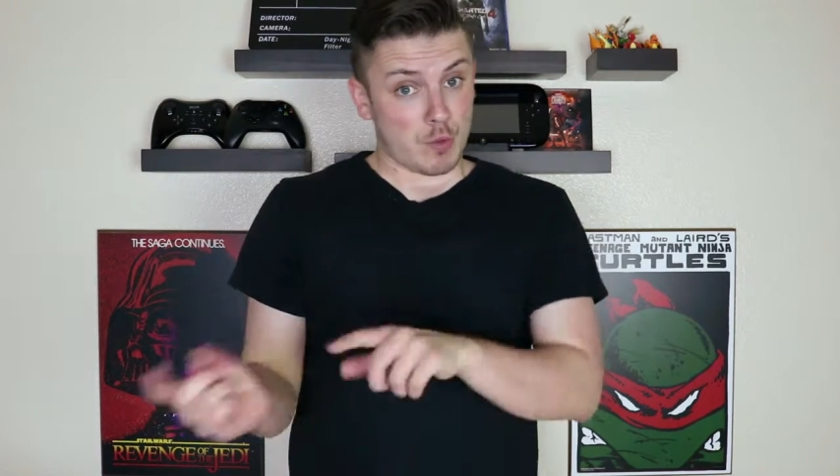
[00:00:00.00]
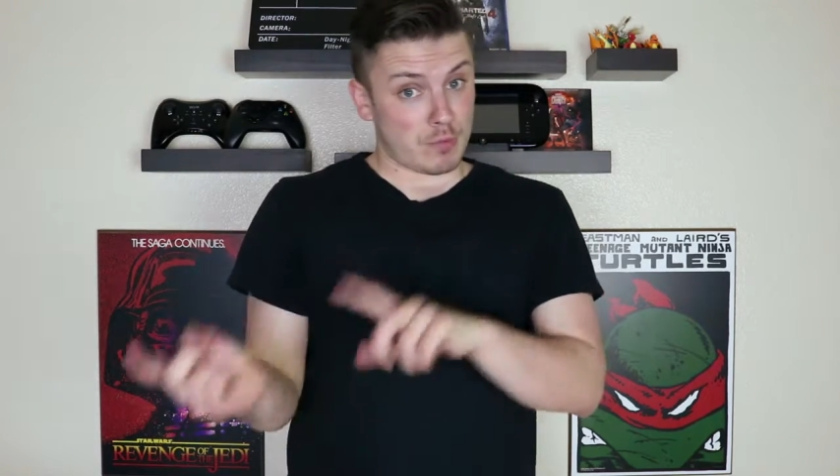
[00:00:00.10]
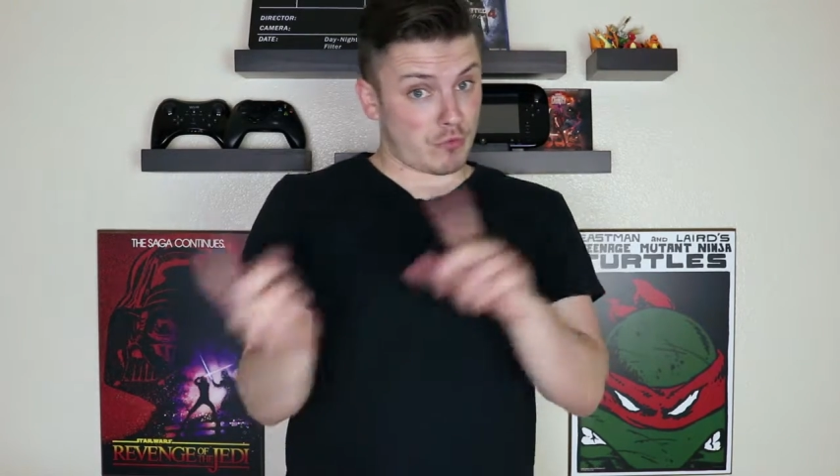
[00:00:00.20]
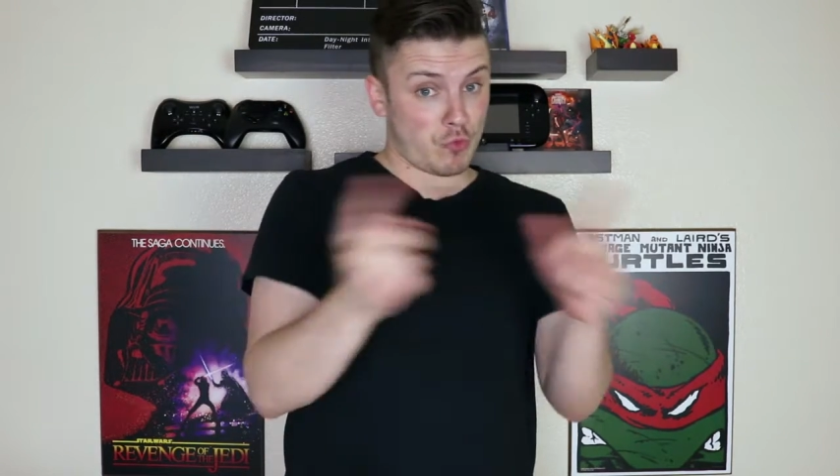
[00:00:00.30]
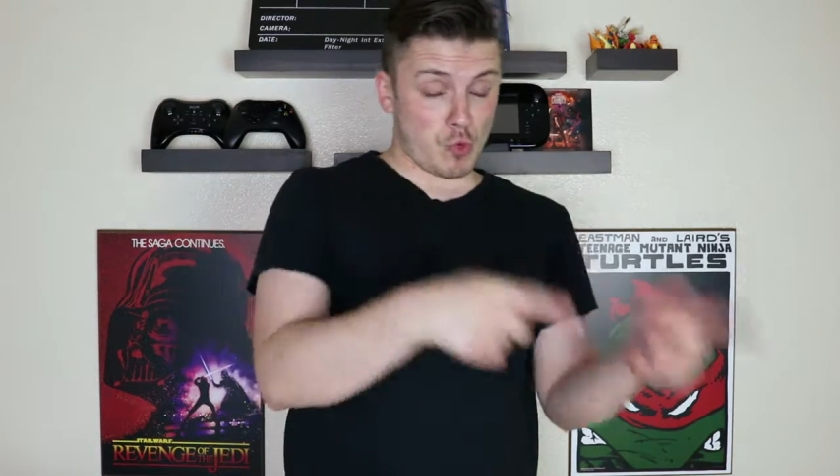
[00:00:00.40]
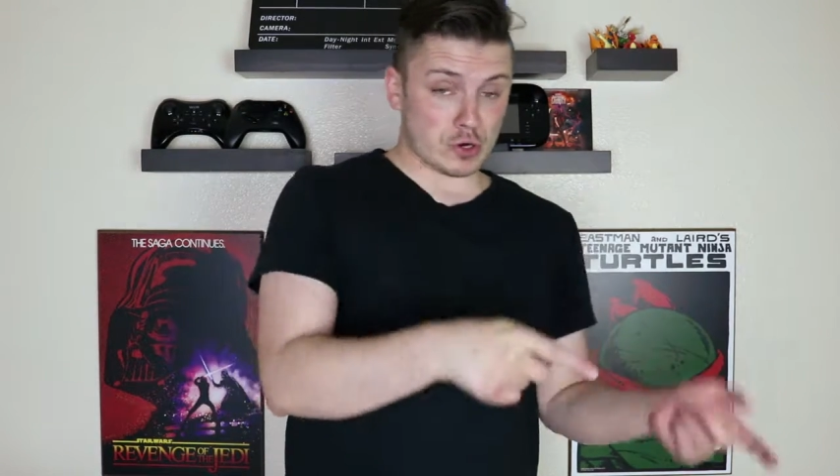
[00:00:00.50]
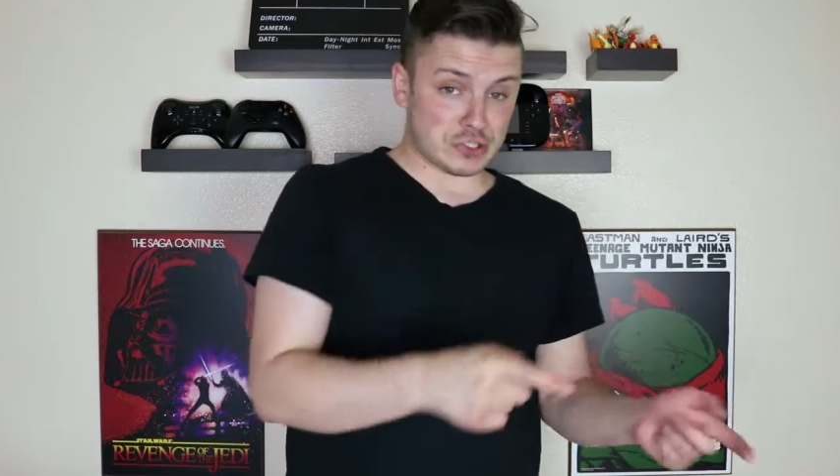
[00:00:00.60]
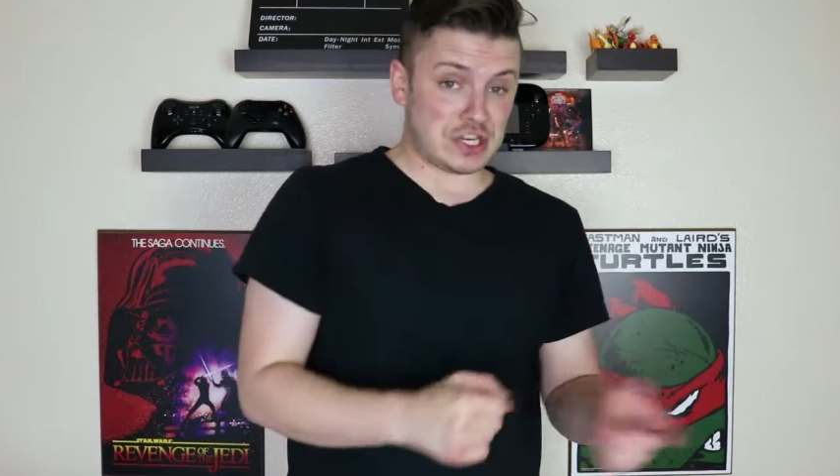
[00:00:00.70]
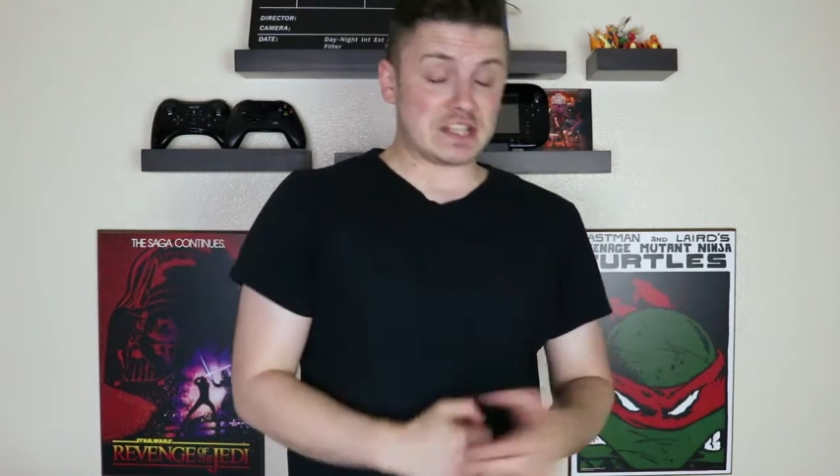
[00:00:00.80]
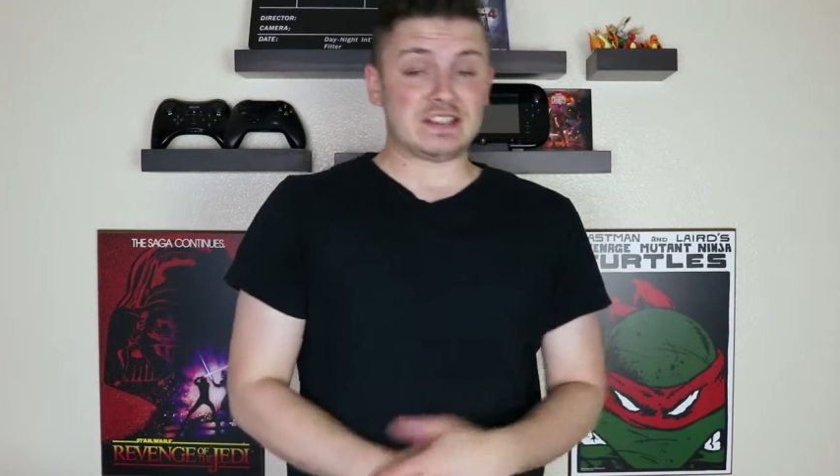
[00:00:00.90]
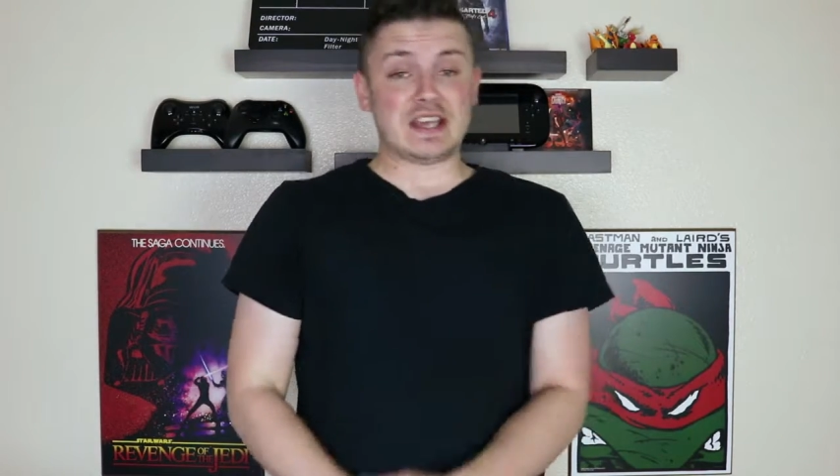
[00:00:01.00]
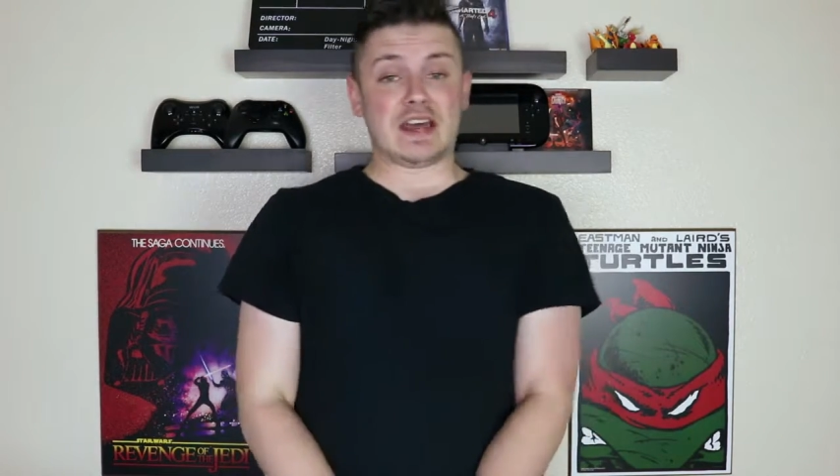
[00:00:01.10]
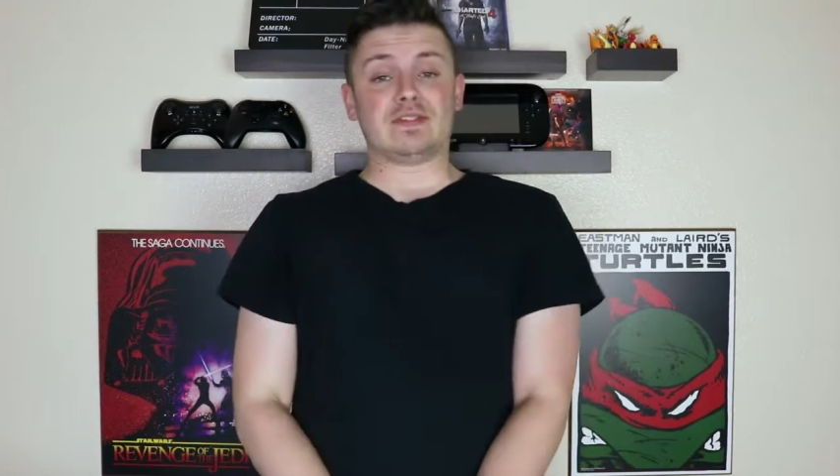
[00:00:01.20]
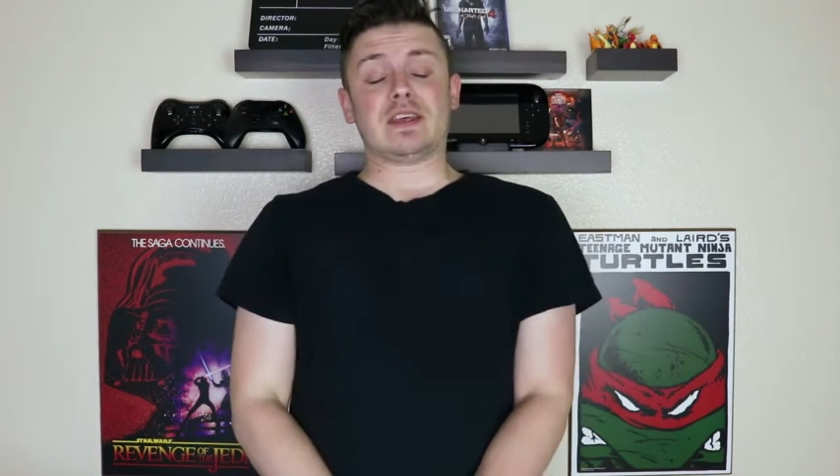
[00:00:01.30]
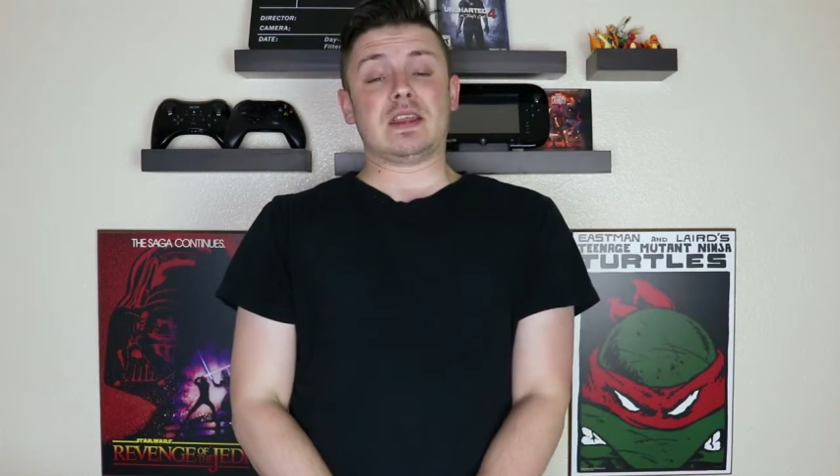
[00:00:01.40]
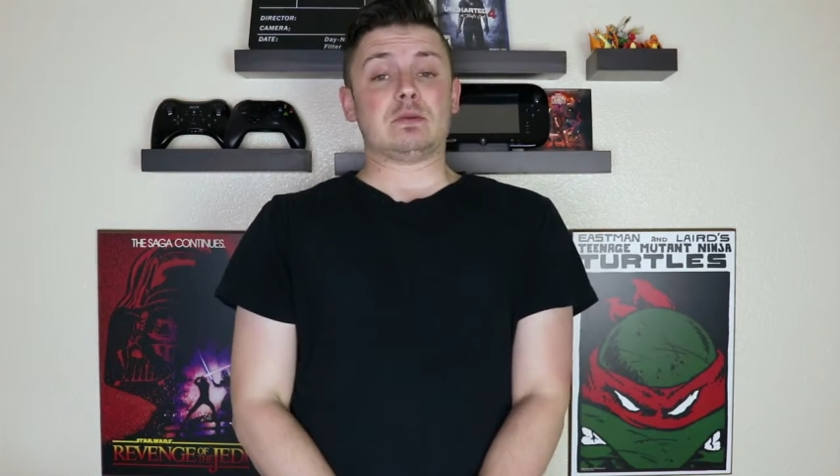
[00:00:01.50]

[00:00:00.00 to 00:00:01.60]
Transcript: Before, she had said that